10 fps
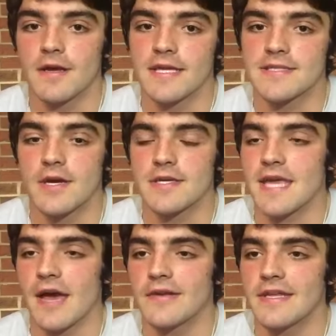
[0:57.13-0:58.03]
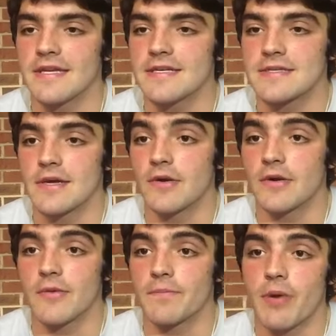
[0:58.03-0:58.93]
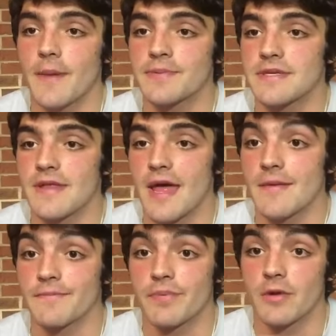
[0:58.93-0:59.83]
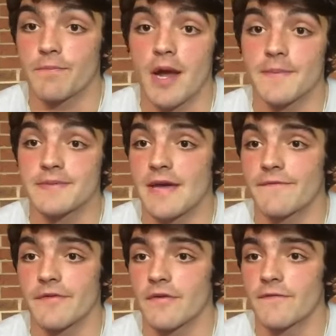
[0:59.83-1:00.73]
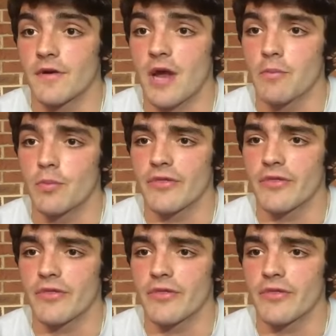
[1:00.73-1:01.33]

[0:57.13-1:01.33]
Against our scout D. So, props to them. Props to them for coming with